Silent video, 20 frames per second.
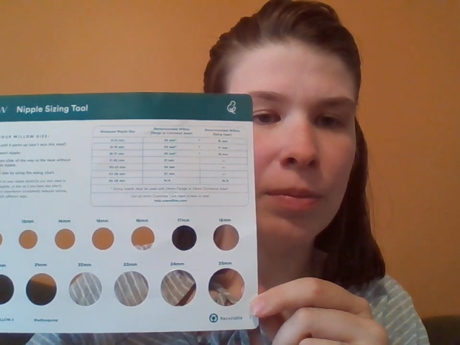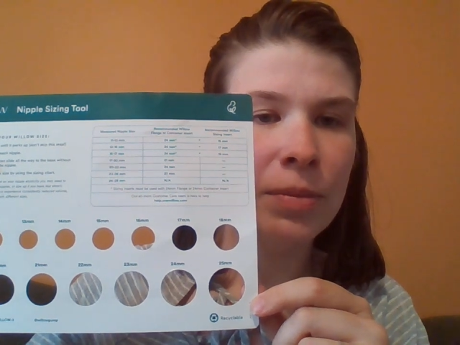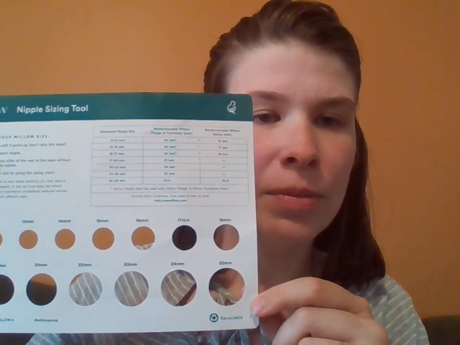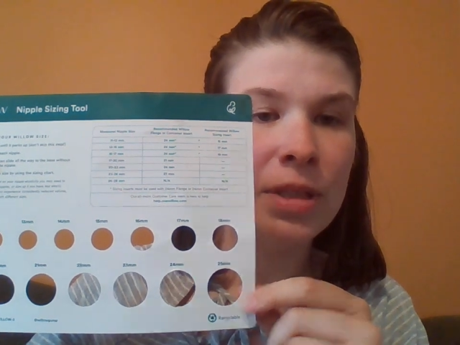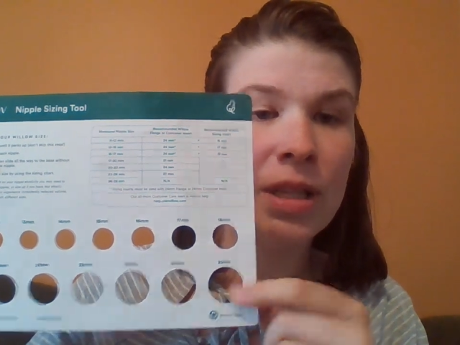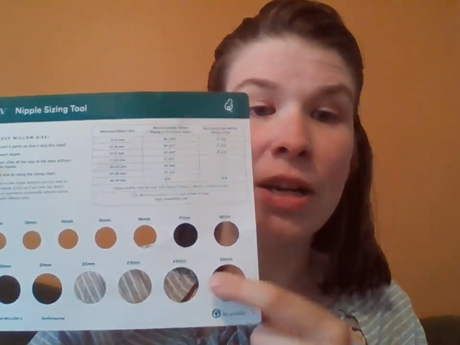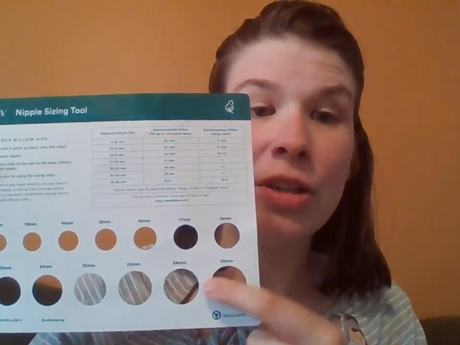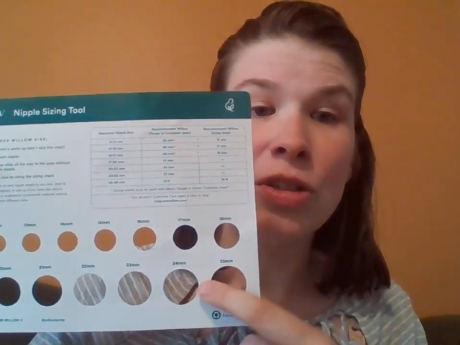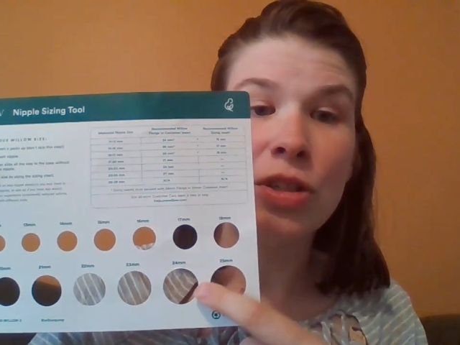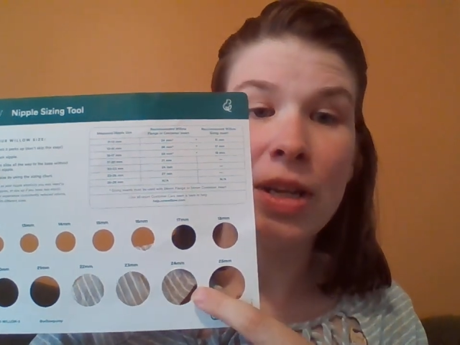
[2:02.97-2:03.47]

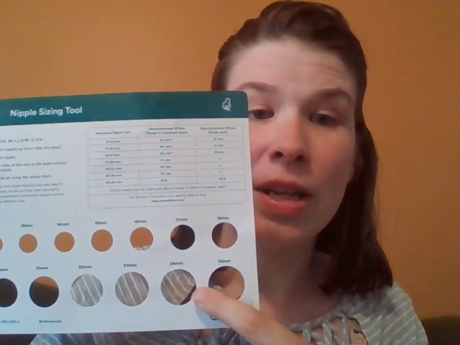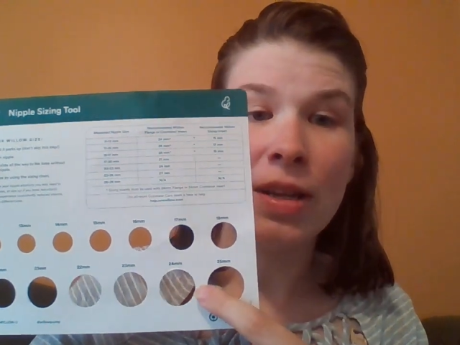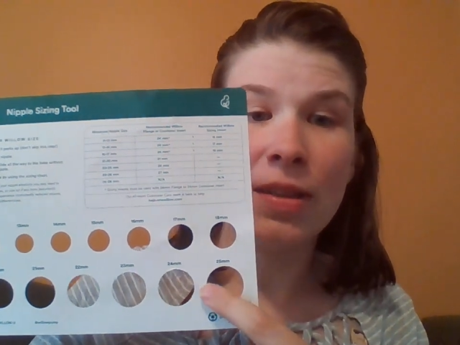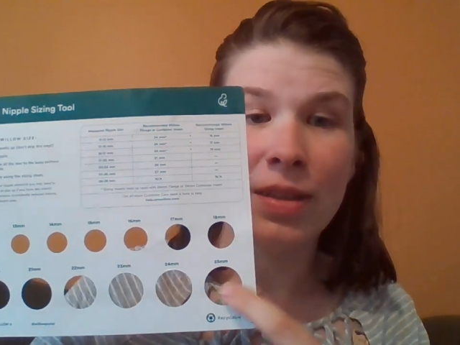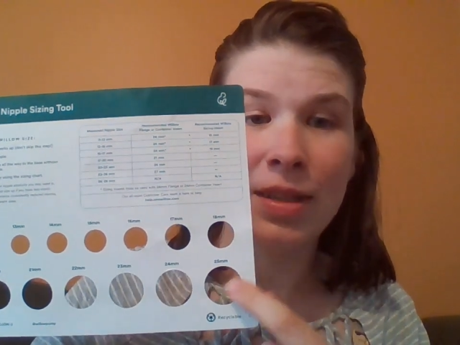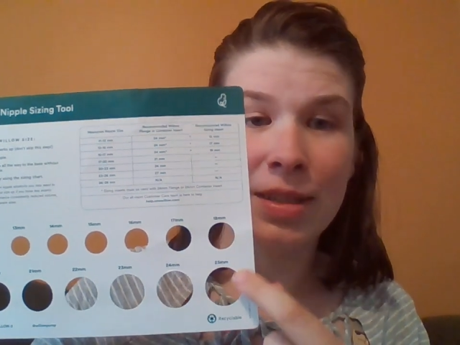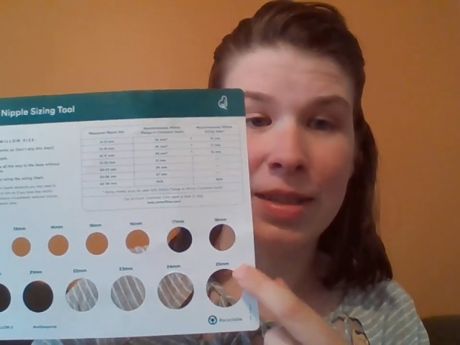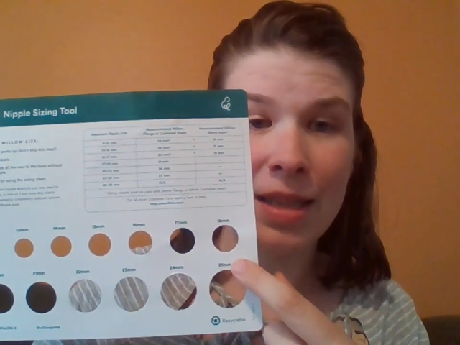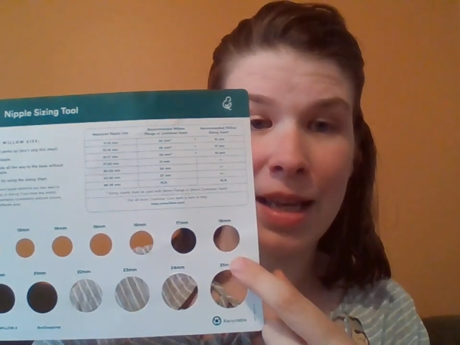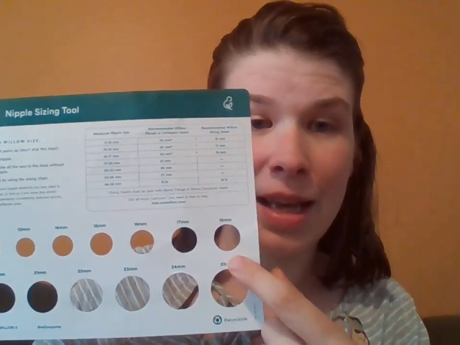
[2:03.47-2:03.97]
touching
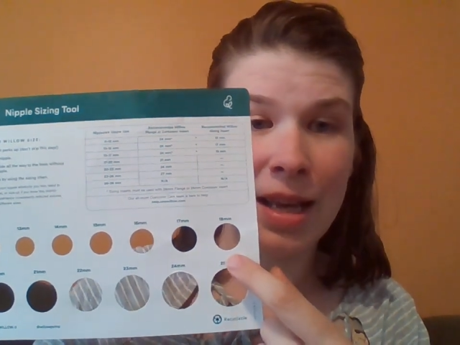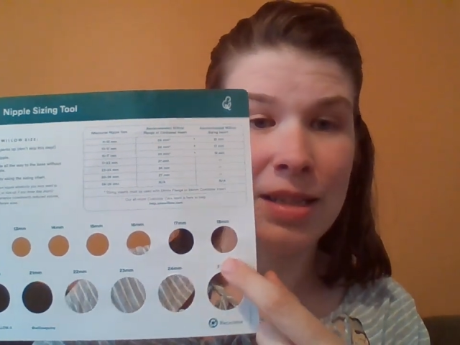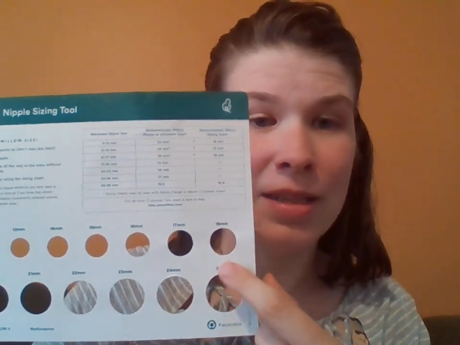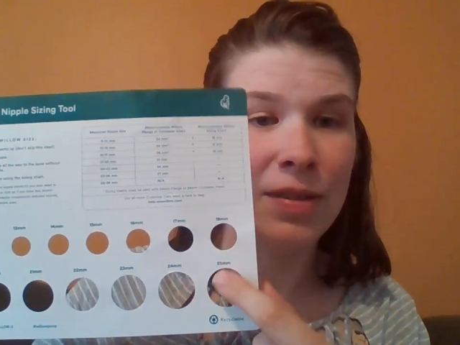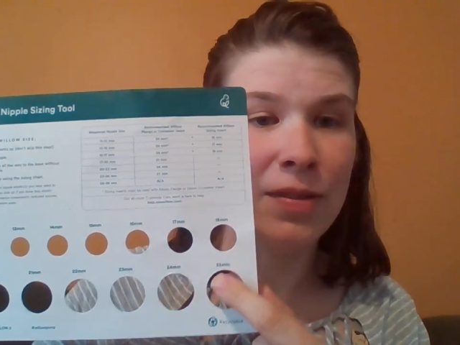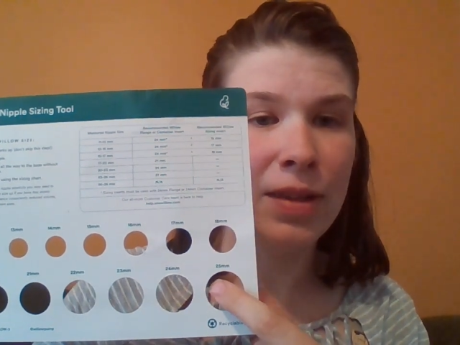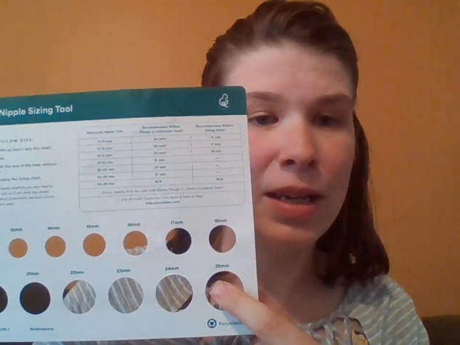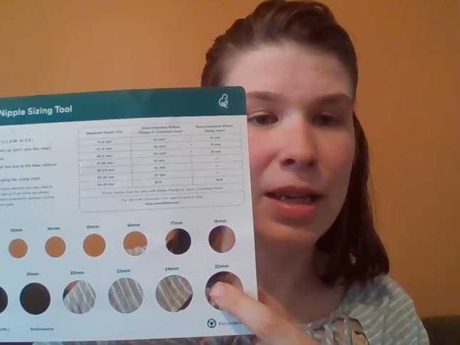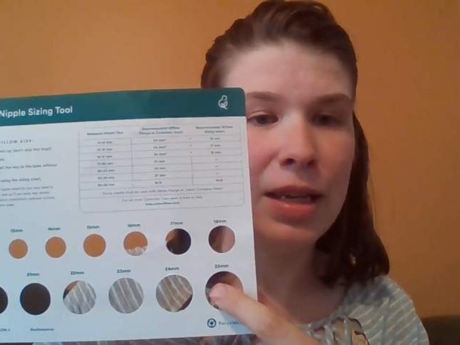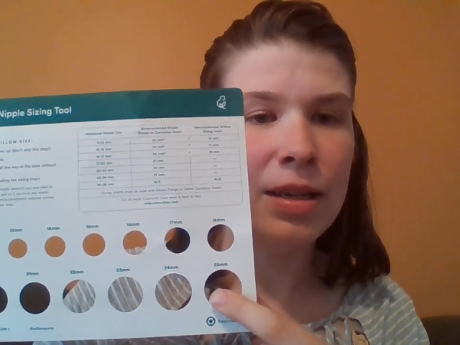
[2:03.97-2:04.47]
the size
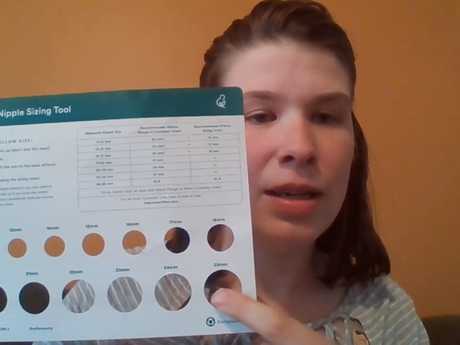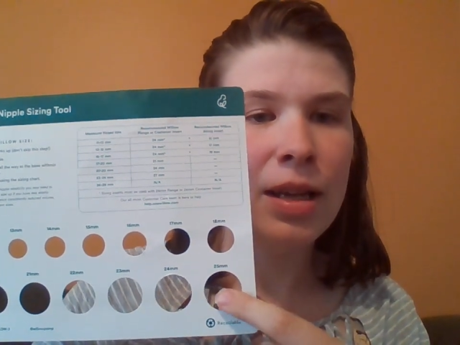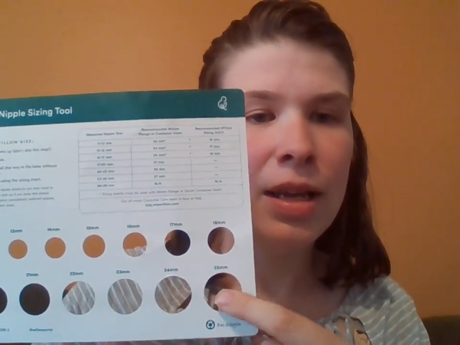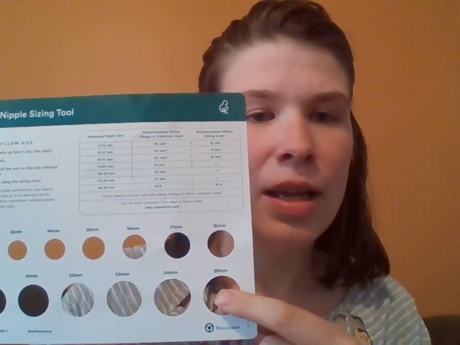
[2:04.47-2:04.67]
of it.